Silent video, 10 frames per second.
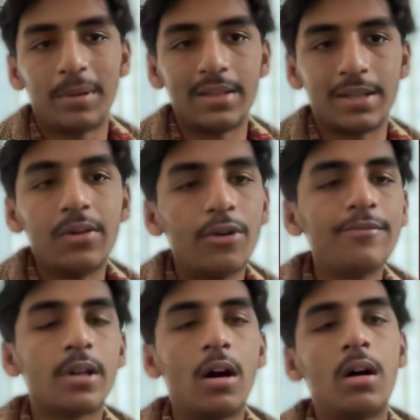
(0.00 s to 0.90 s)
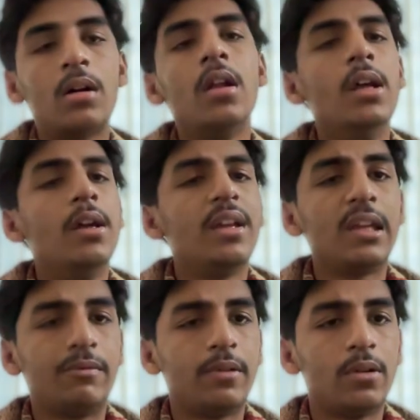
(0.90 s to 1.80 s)
roofs, or if
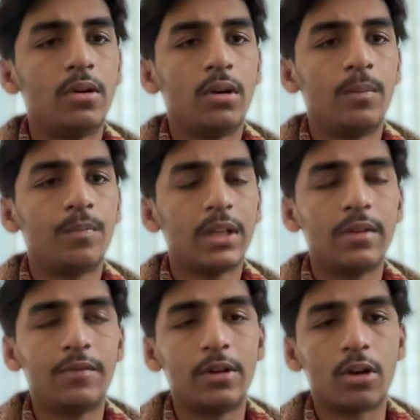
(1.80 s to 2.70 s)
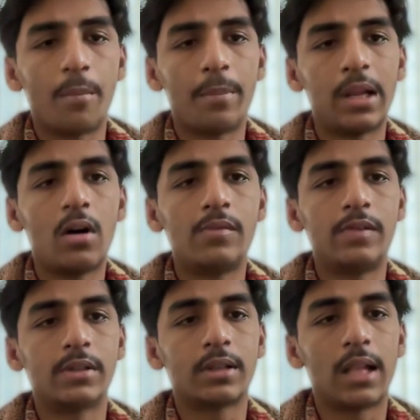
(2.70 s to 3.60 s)
your company offers
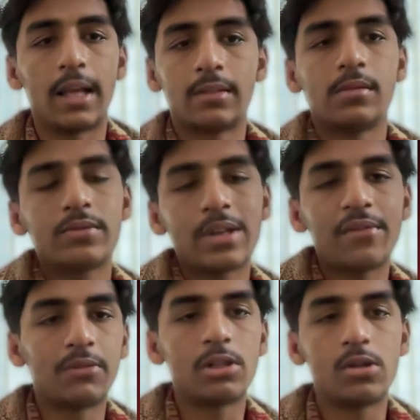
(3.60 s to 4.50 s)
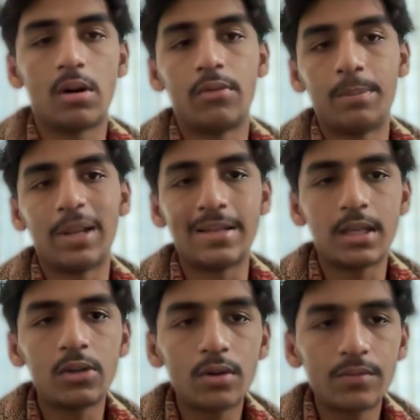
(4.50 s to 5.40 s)
like $7,000 replacing
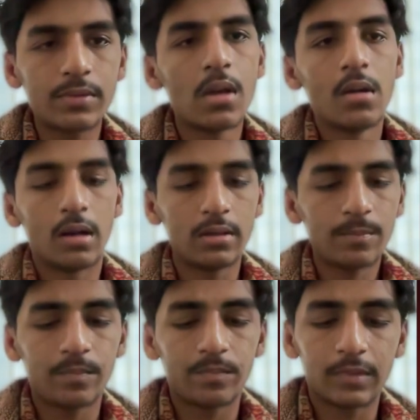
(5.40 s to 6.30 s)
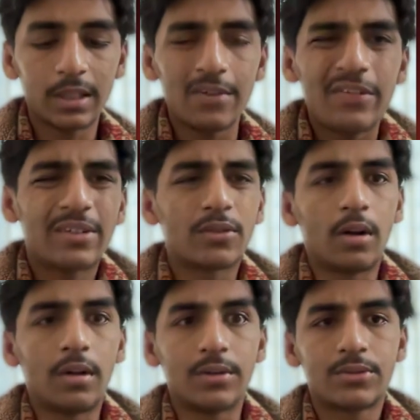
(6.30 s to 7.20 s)
roofs. If it
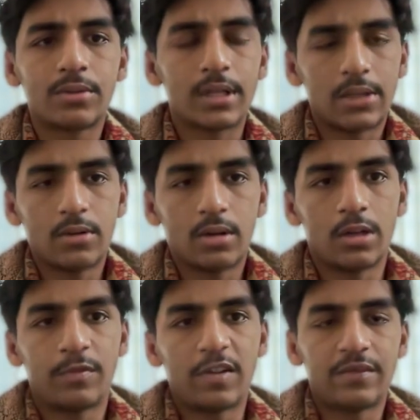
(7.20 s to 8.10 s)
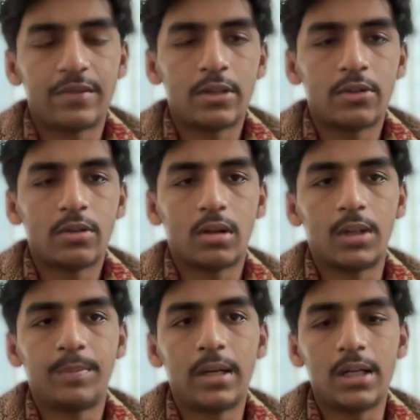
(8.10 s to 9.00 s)
costs $10, $15 per
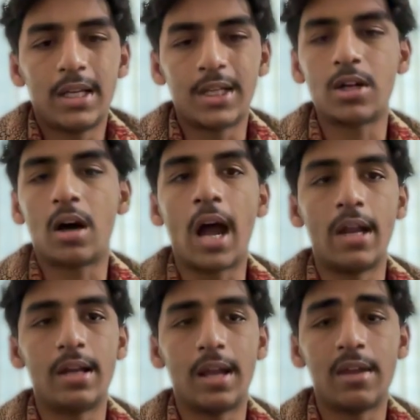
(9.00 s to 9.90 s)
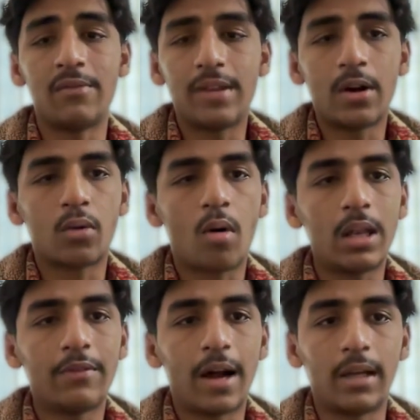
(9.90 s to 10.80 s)
lead, and if they're
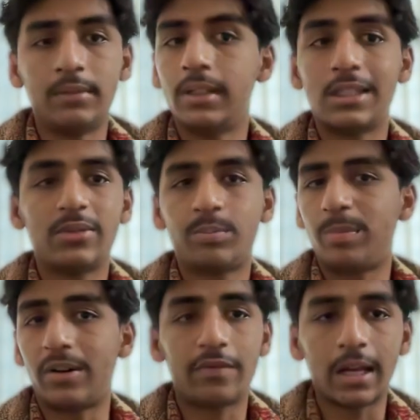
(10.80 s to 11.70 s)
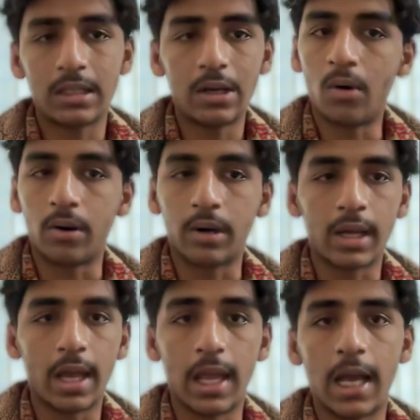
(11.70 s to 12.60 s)
qualified, this is perfectly okay,
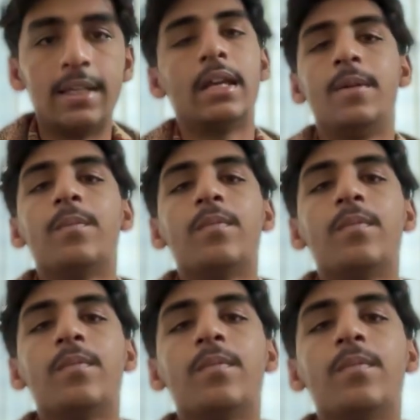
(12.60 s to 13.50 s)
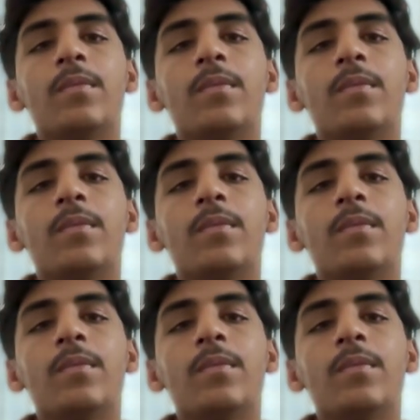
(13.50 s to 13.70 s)
I say. Okay.